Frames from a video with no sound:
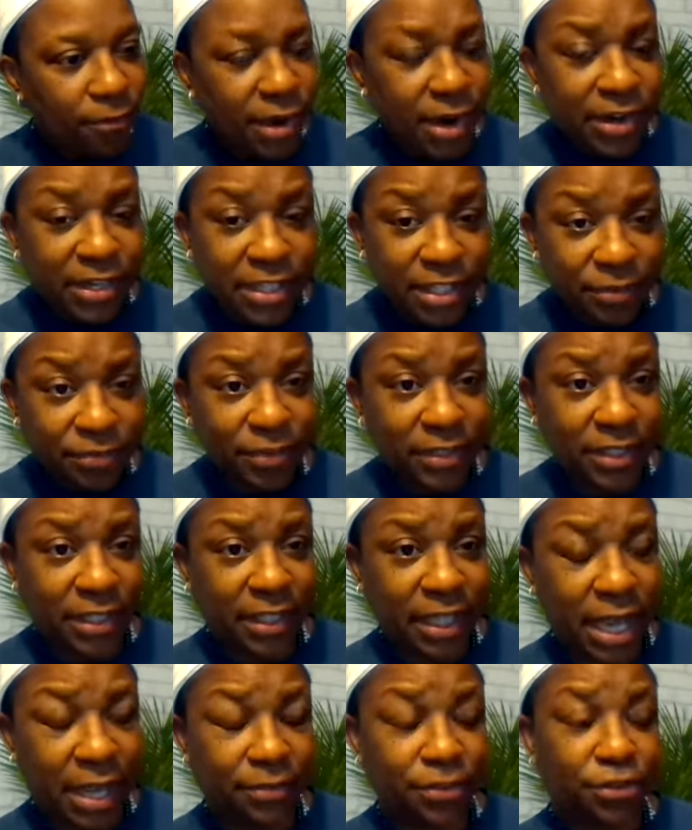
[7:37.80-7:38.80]
Very different
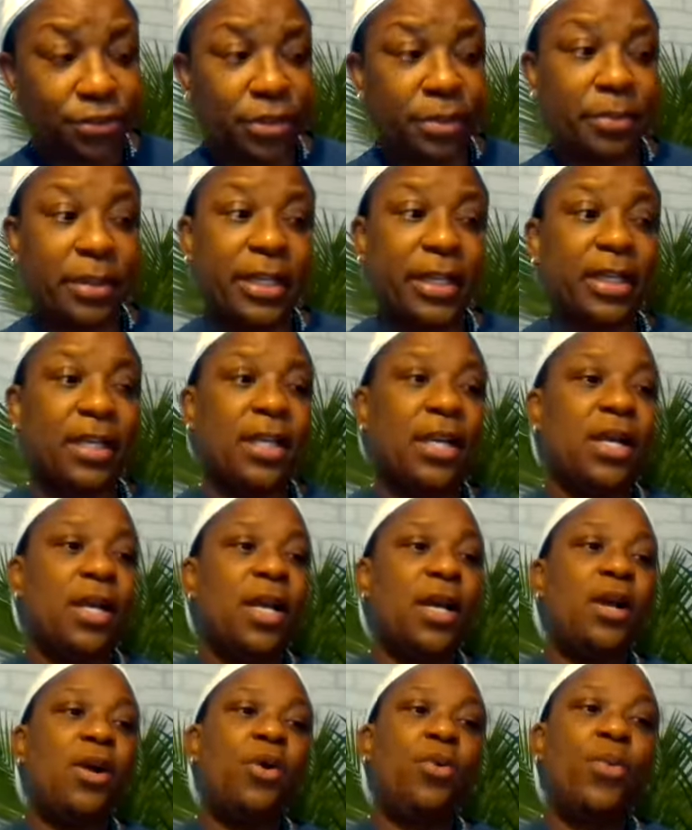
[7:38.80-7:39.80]
than live streaming.
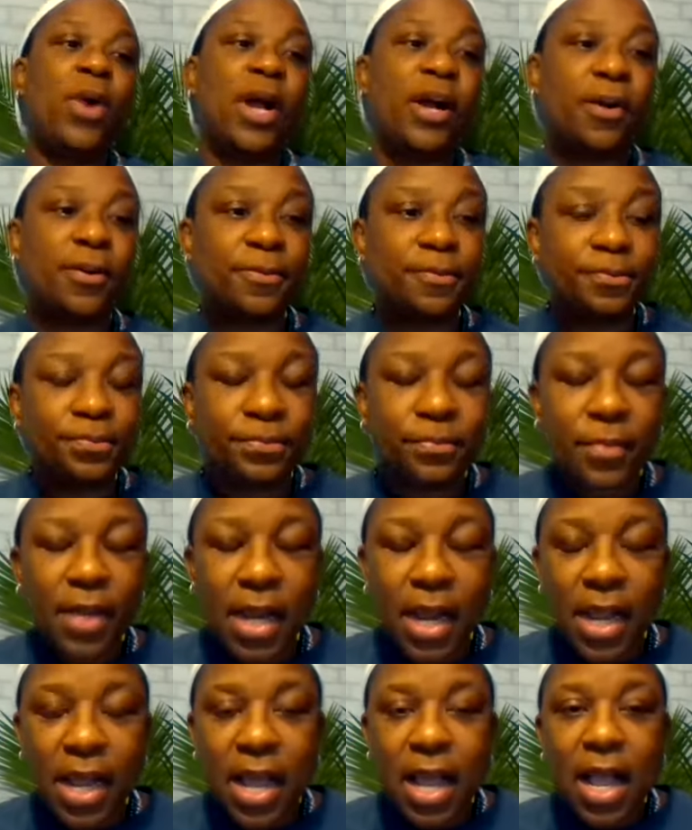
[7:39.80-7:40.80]
Well,
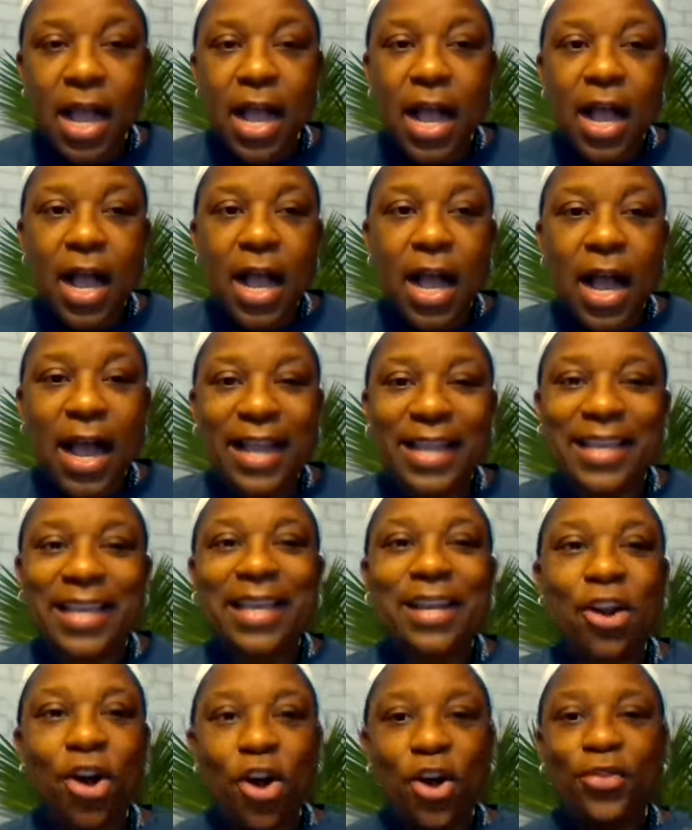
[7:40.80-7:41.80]
I
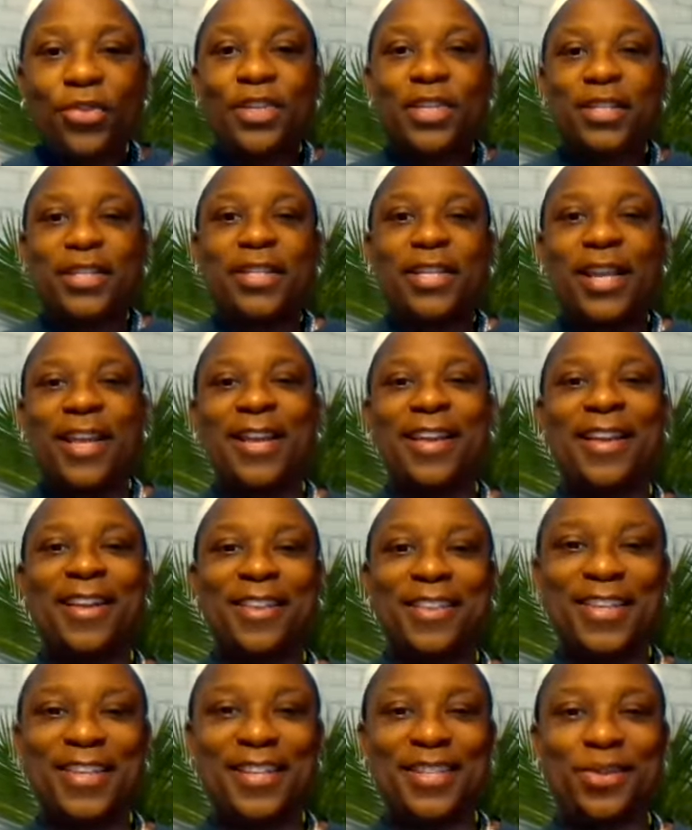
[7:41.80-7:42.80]
get on this
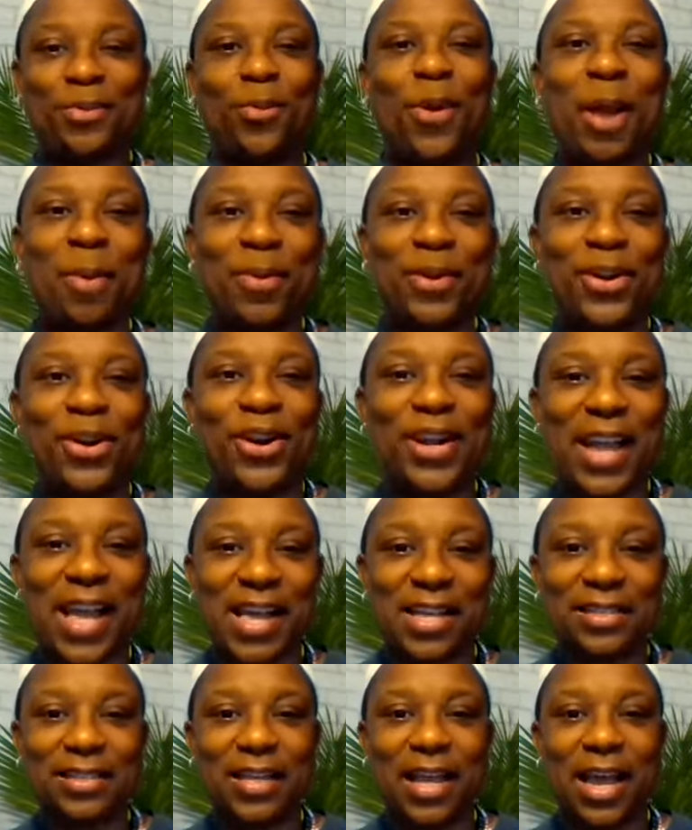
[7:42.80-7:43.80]
this webinar
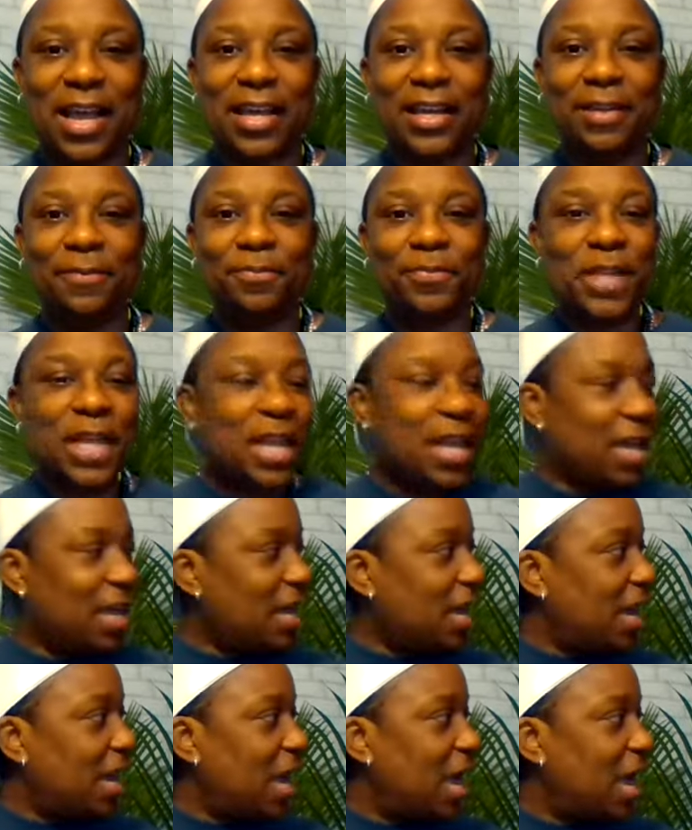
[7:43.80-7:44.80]
last night
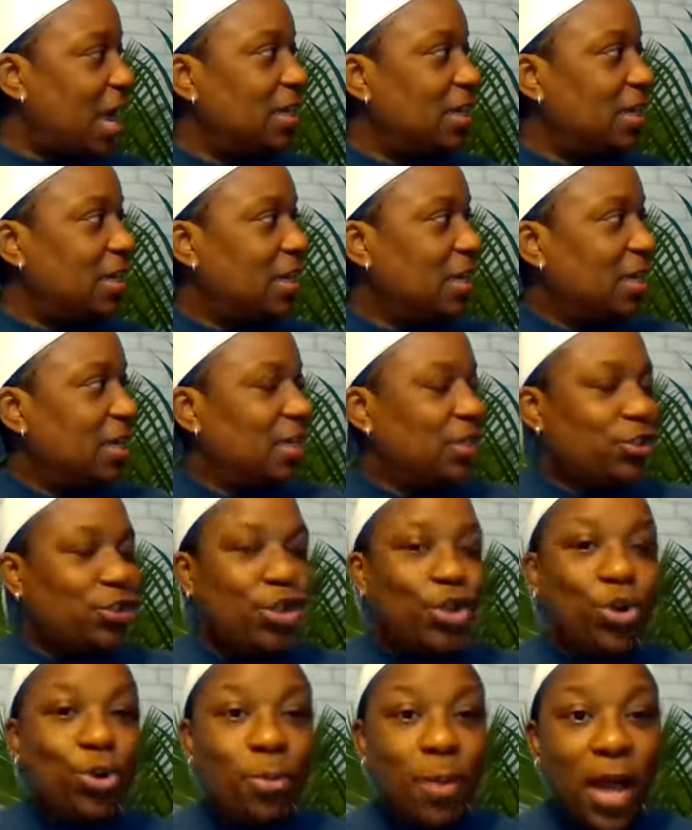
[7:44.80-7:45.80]
and I got
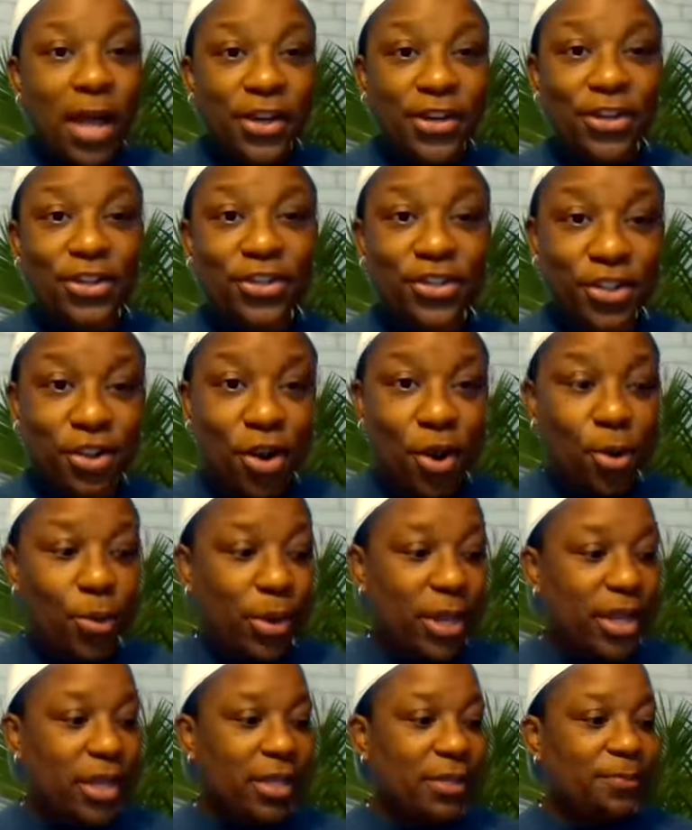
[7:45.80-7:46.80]
two monitors
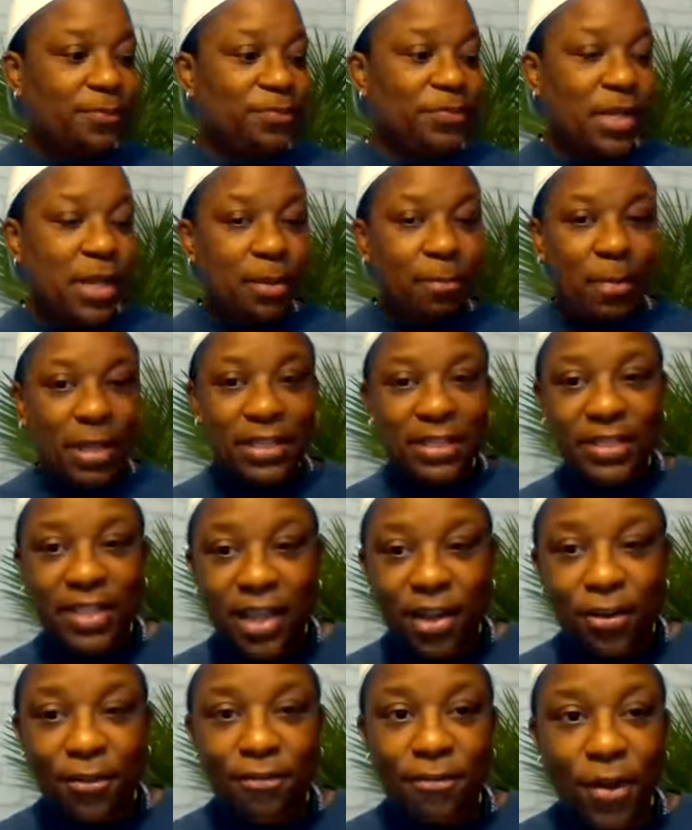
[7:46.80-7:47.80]
going, my
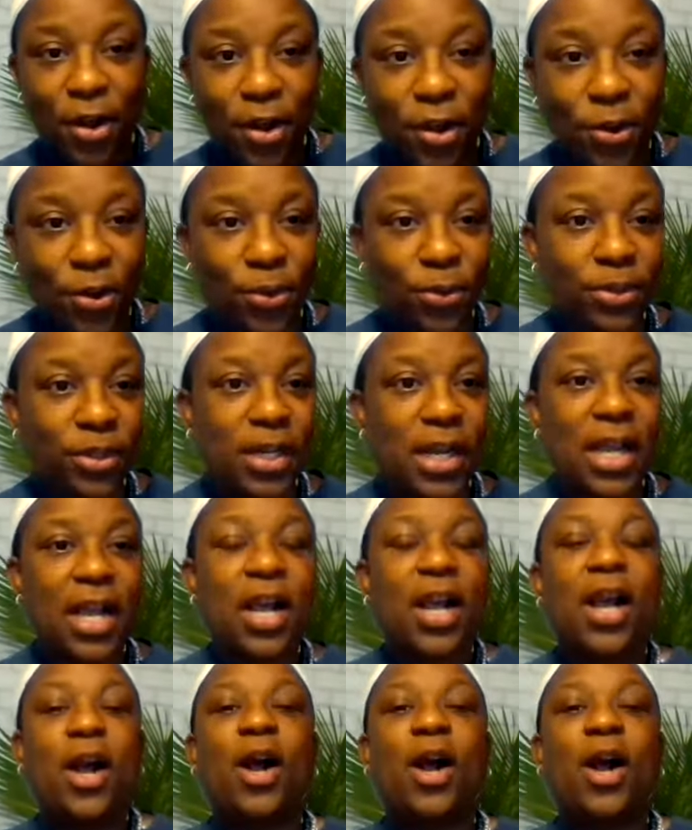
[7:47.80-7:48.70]
cell phone.